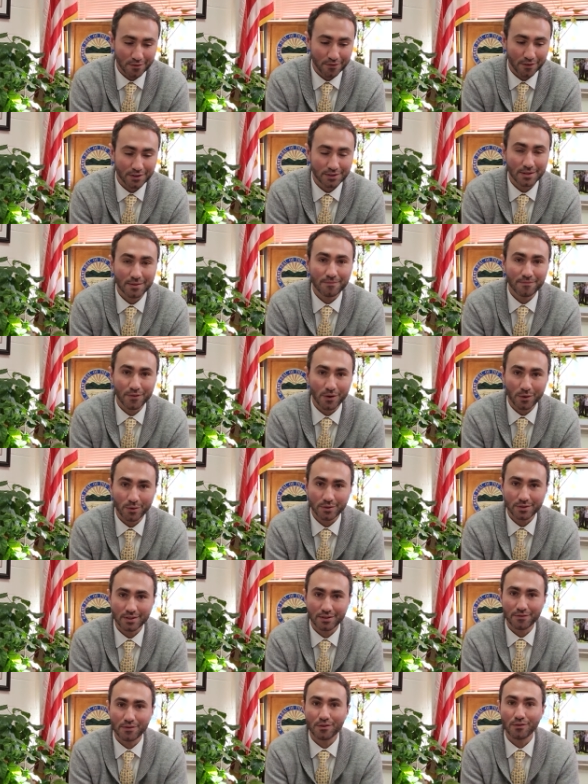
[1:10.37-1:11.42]
for some
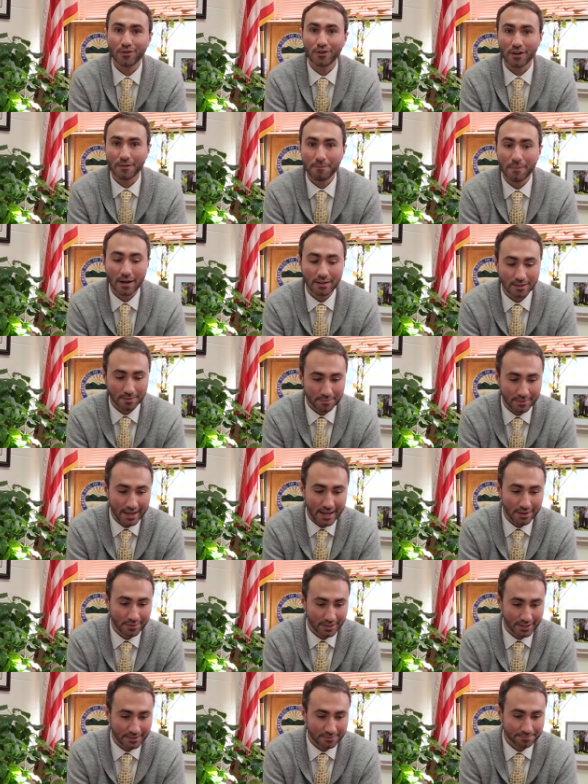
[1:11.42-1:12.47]
folks if you've heard of Putnam
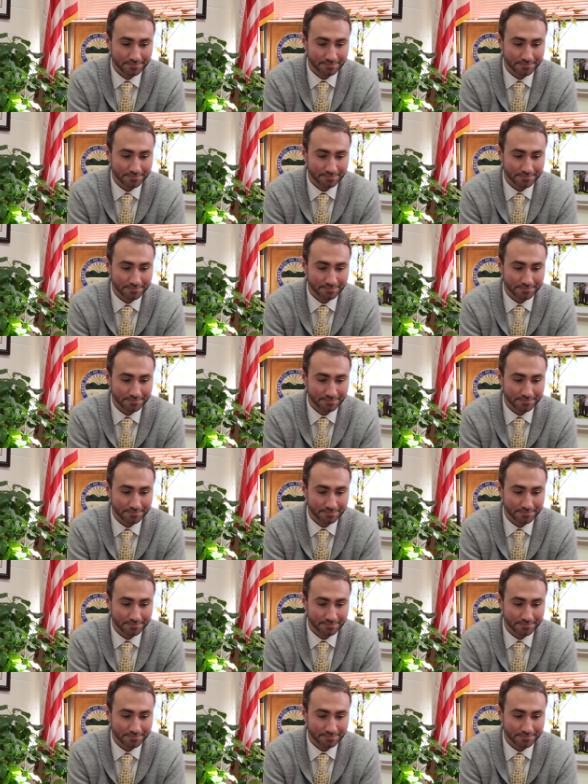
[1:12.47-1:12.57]
County.